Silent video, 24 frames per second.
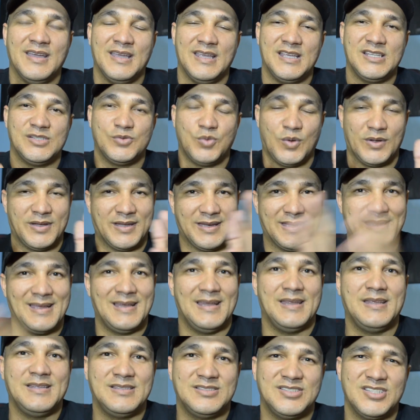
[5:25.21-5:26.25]
is what
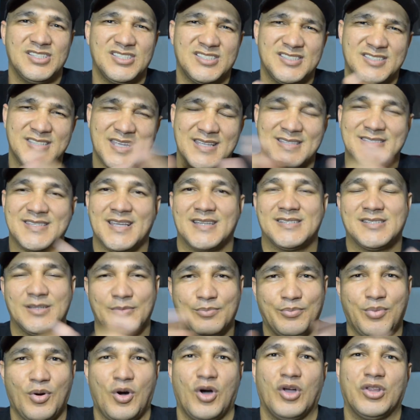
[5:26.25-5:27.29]
really just sets us
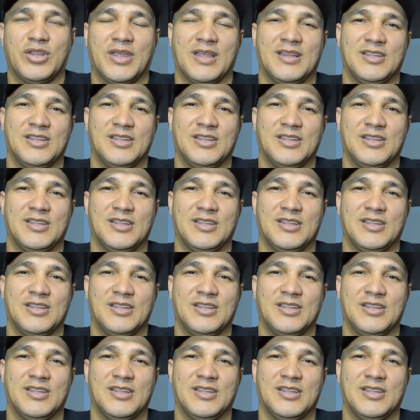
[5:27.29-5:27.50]
apart.